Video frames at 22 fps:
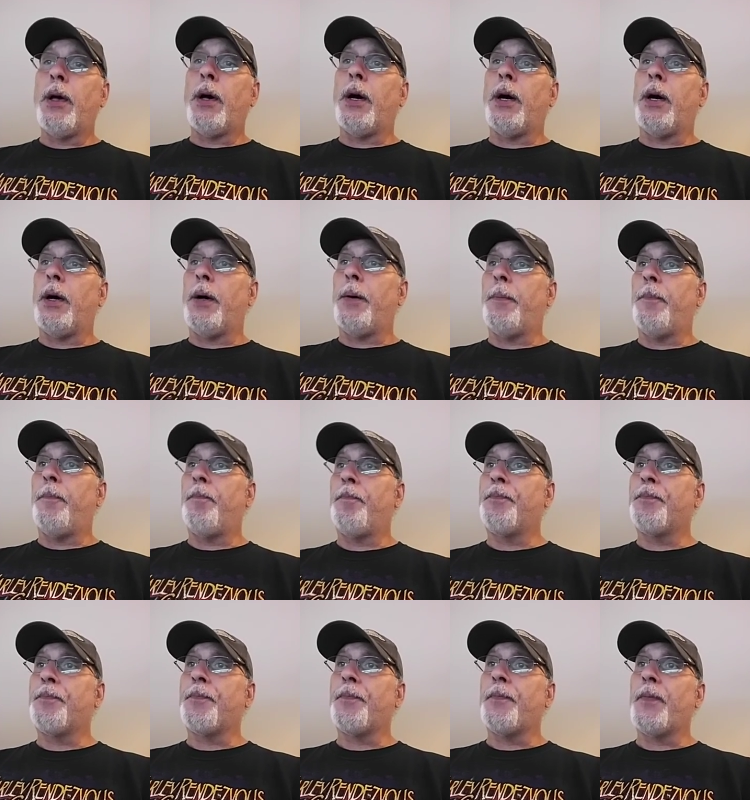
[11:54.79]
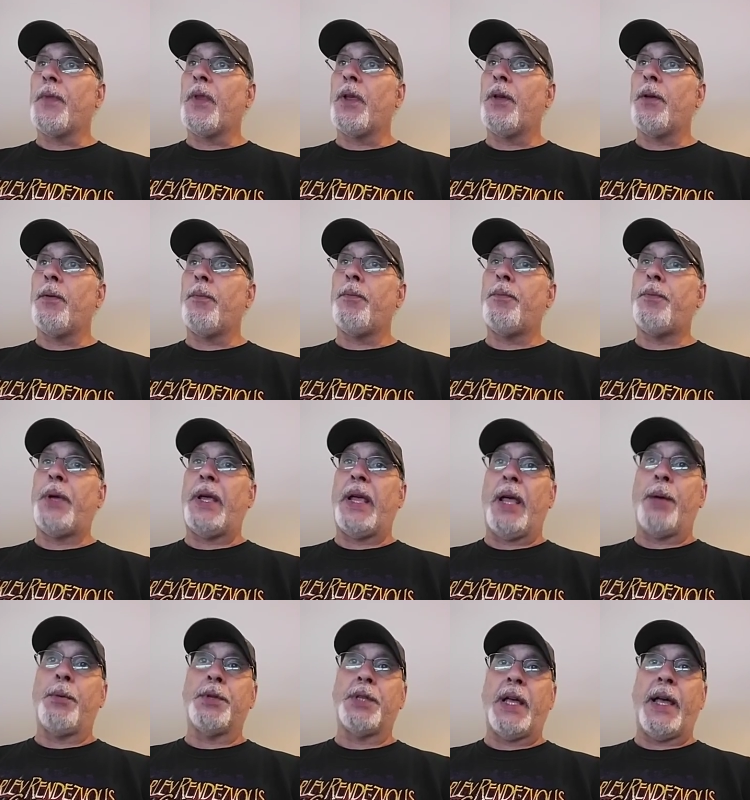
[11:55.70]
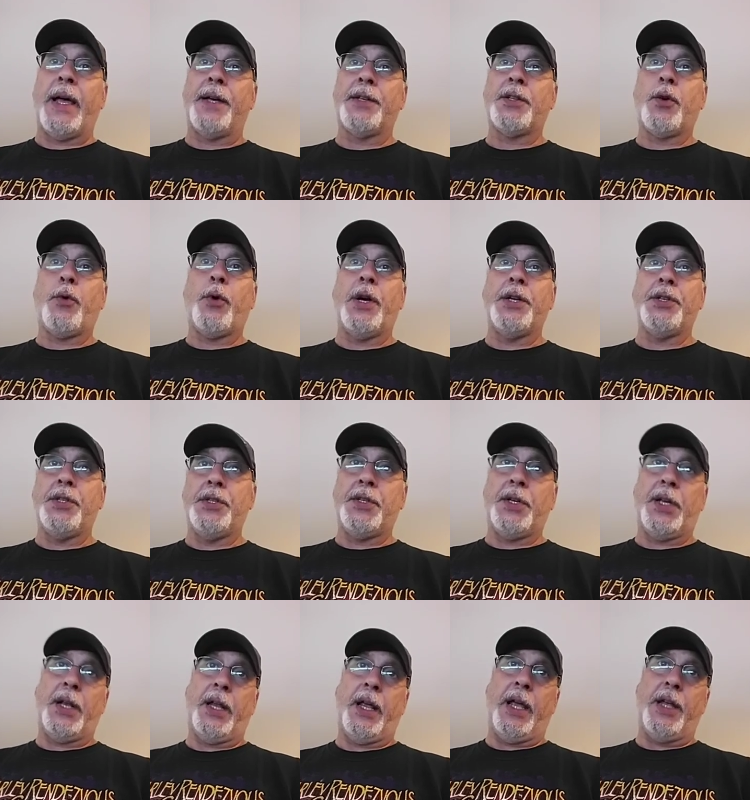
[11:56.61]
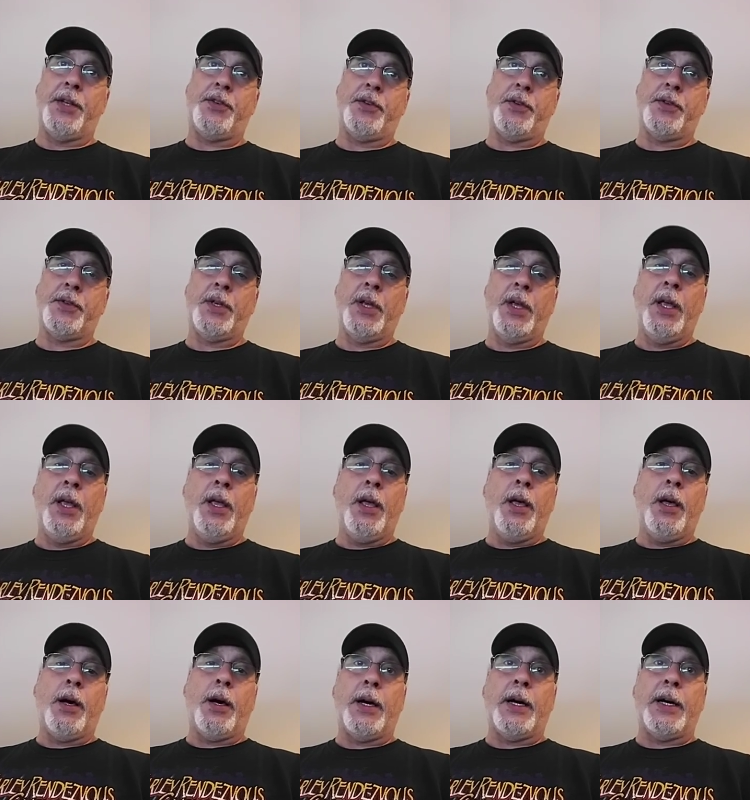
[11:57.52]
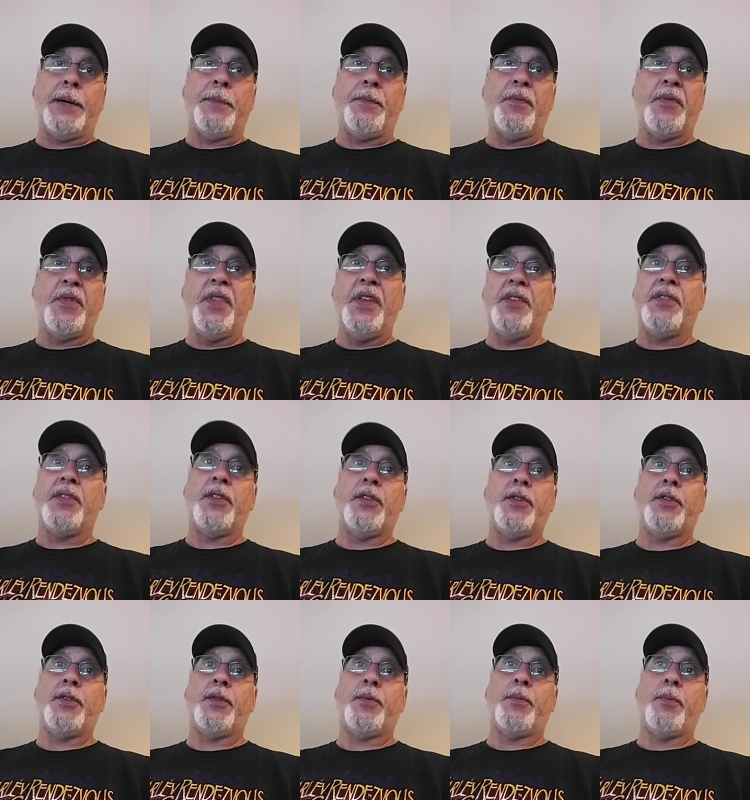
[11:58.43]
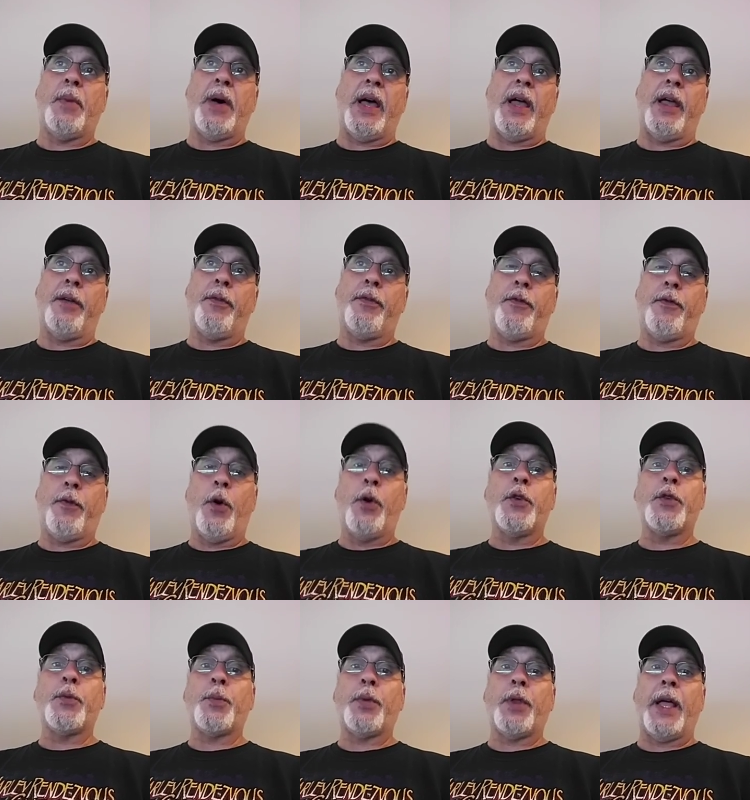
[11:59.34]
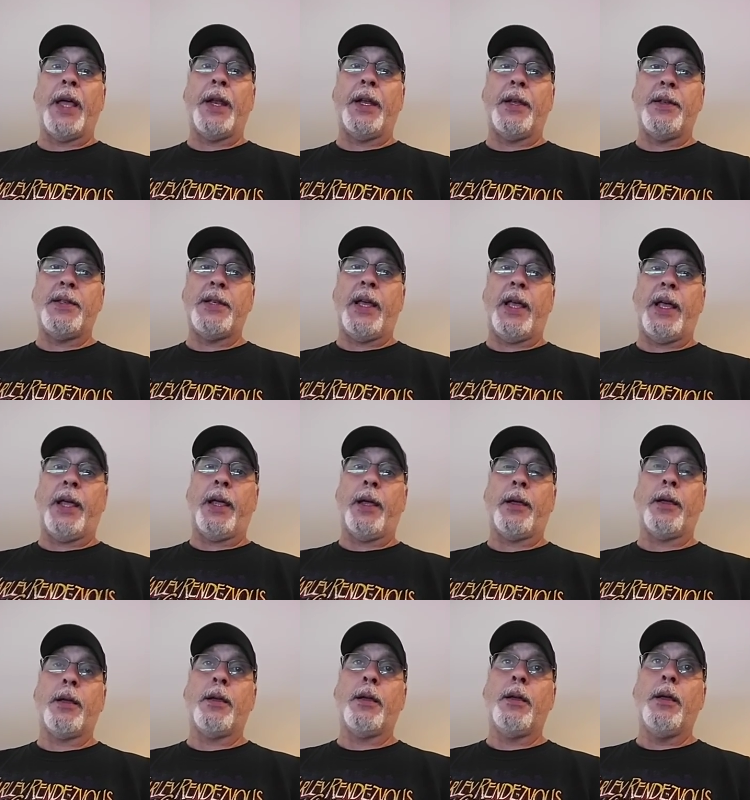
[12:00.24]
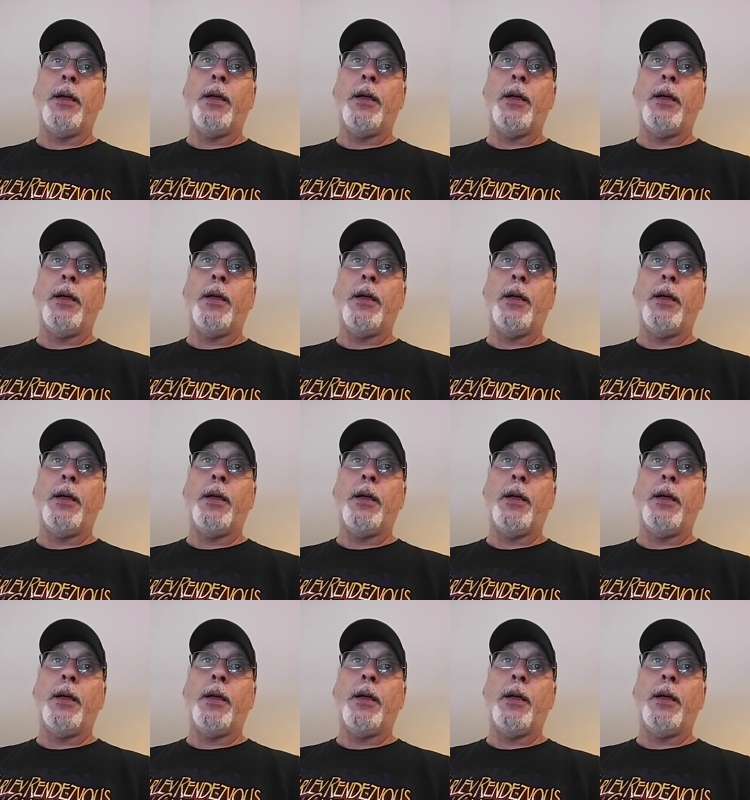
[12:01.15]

Um, being able to ask questions, you get answers. Uh, this is my first planted tank